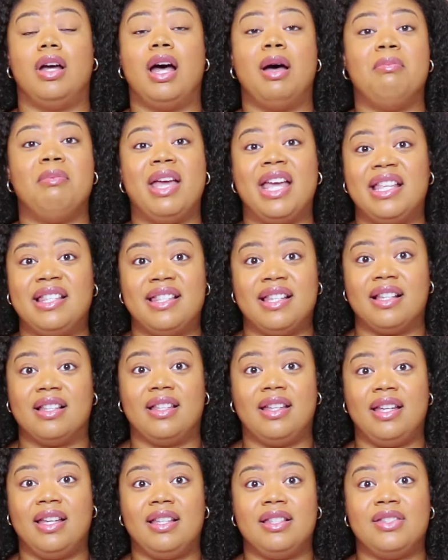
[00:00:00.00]

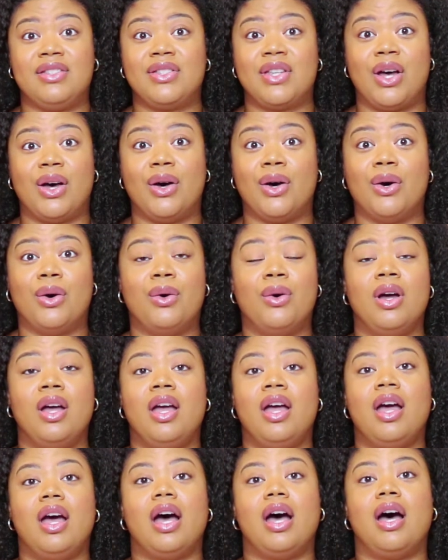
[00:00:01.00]
amazingly. So
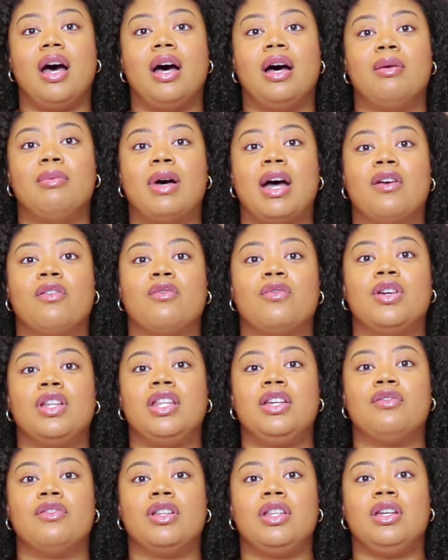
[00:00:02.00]
I
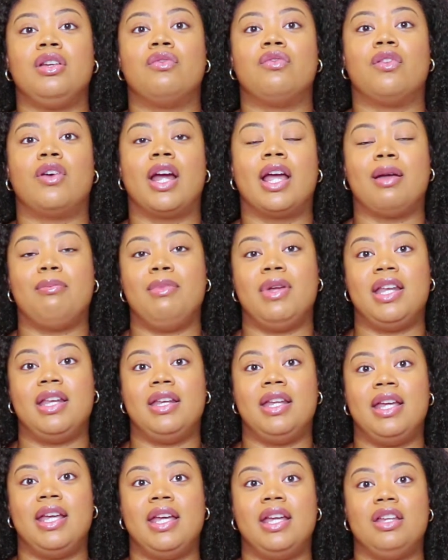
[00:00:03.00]
really, really
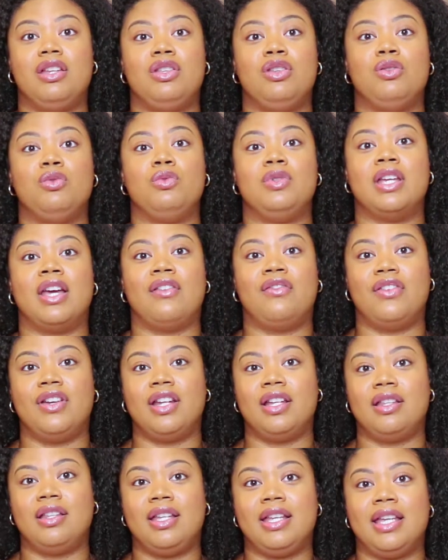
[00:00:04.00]
recommend it. You
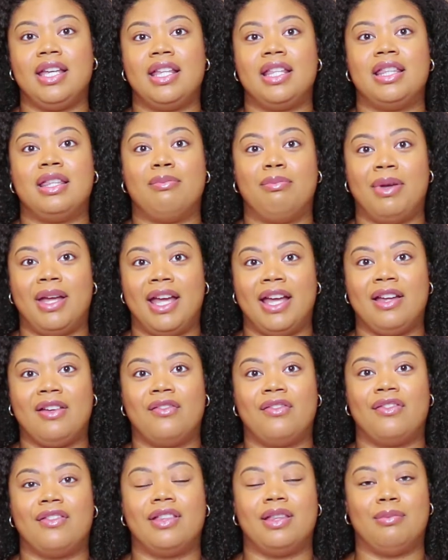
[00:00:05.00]
definitely get the
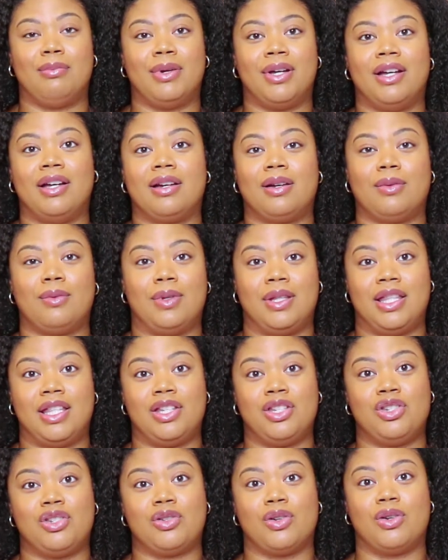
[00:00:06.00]
bang for the buck with
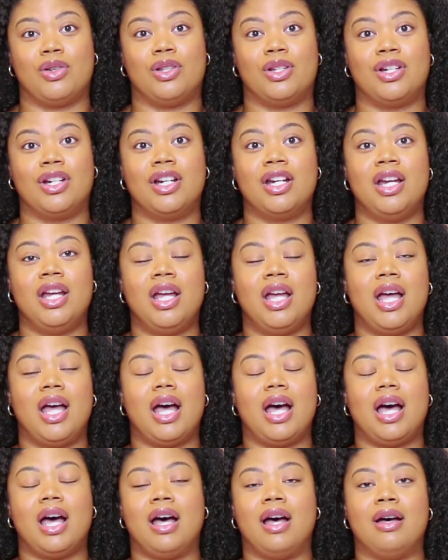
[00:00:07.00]
this stroller,
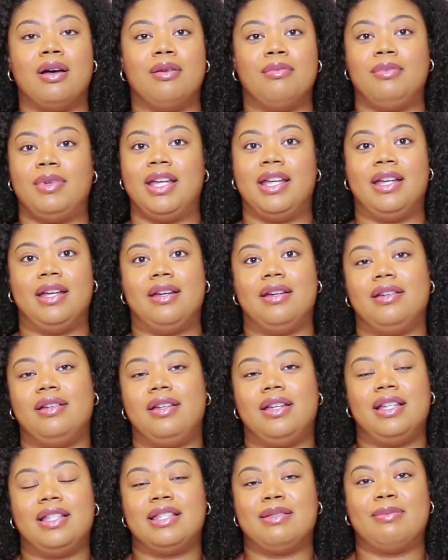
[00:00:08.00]
and
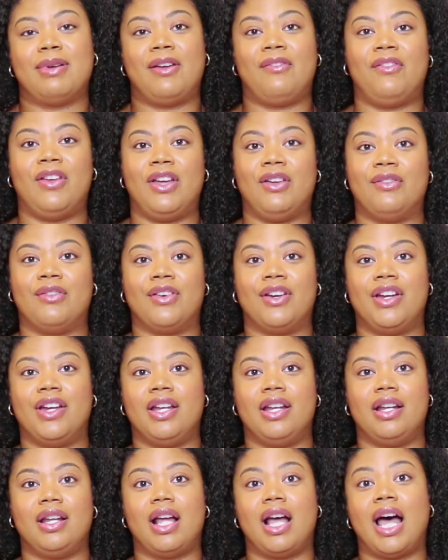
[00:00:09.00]
it's my
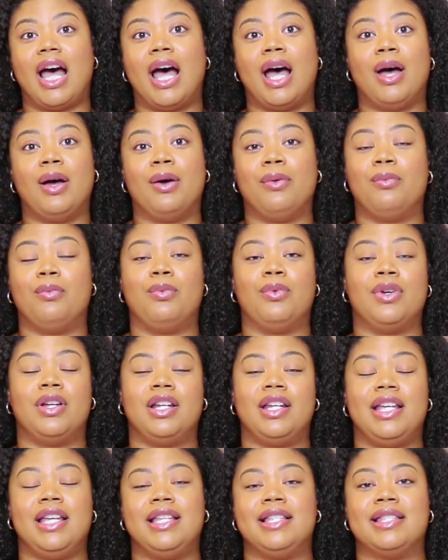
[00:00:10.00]
favorite. I
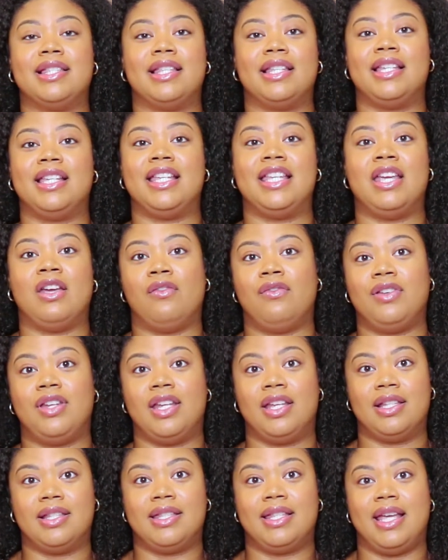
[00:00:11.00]
would easily gift
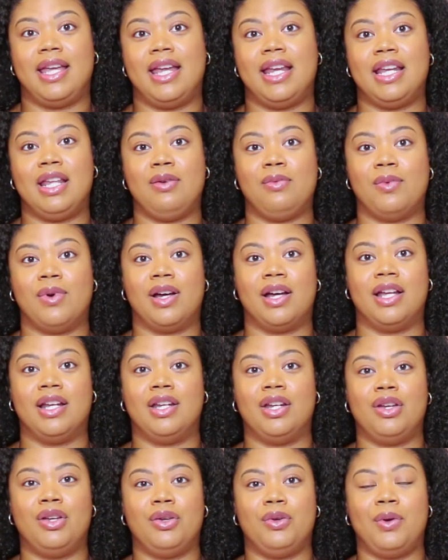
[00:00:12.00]
it to
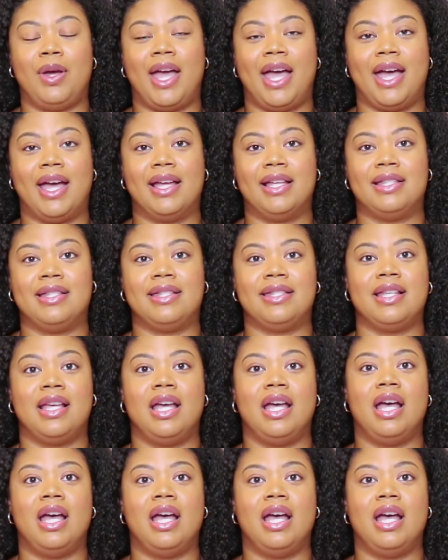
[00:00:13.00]
anyone who has